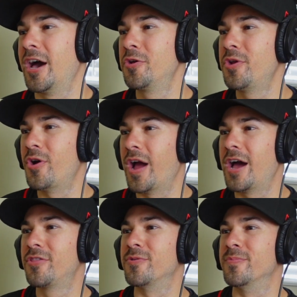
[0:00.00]
I don't know
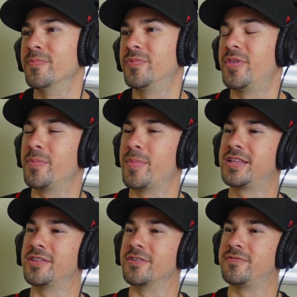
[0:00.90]
how they
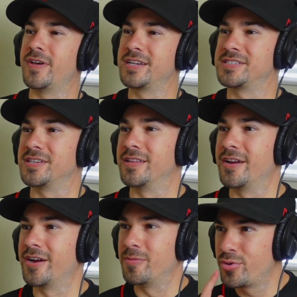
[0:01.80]
make the effects on
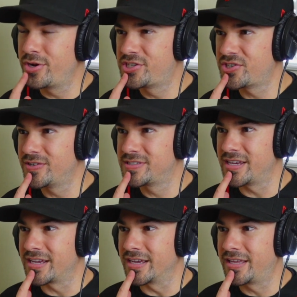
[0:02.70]
there. I'm pretty sure it's
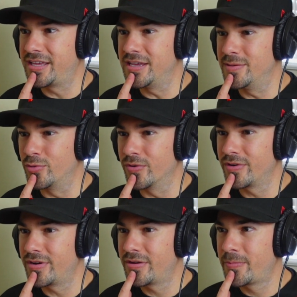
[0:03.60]
like a
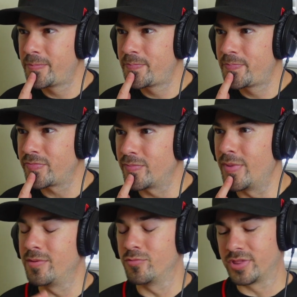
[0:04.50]
keyboard
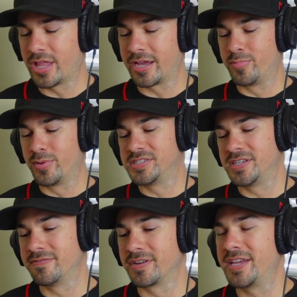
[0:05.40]
made with like a bunch
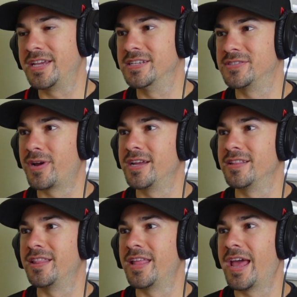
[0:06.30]
of different keys, right?
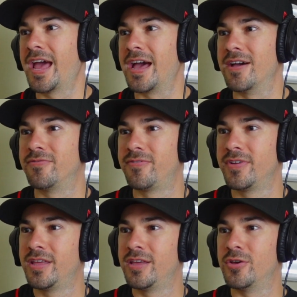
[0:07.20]
And then they have
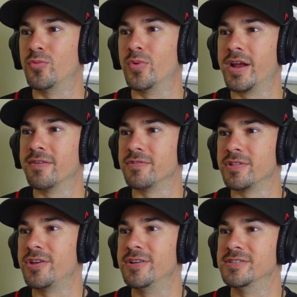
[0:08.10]
whatever
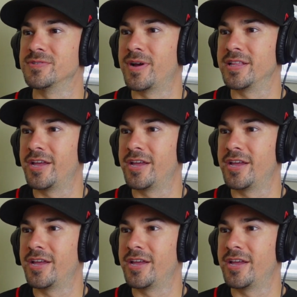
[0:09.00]
they're using right